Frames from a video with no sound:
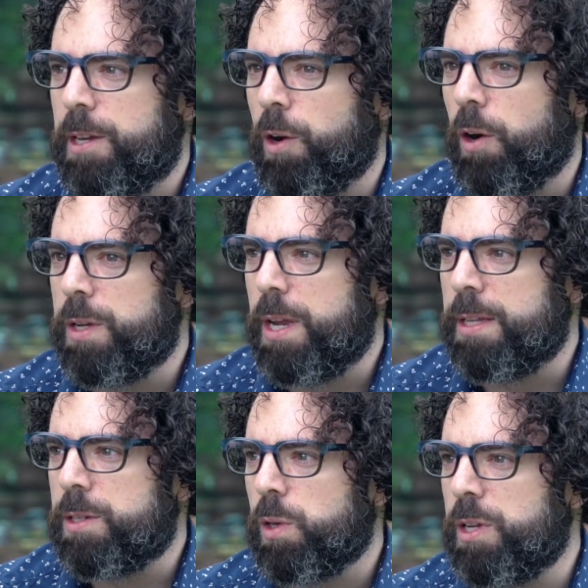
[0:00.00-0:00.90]

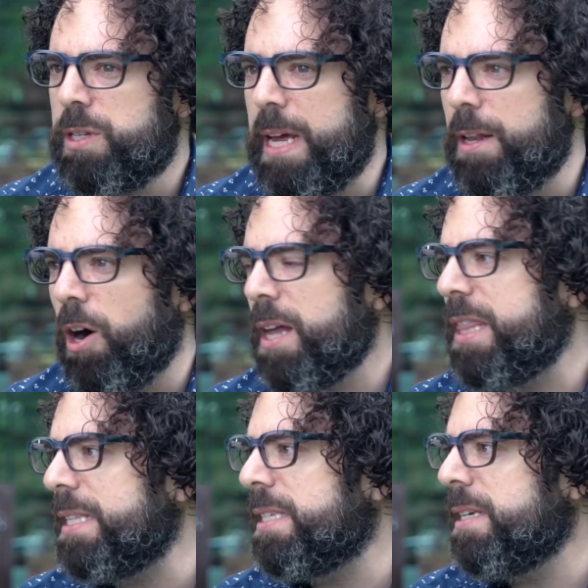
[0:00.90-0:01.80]
and so there's that
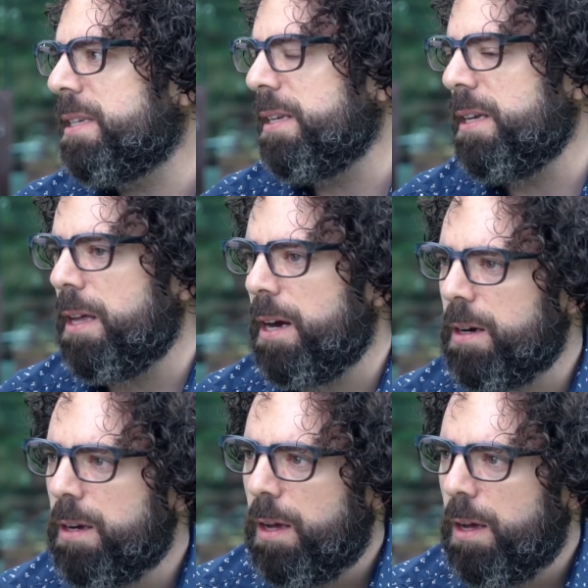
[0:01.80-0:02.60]
authenticity there,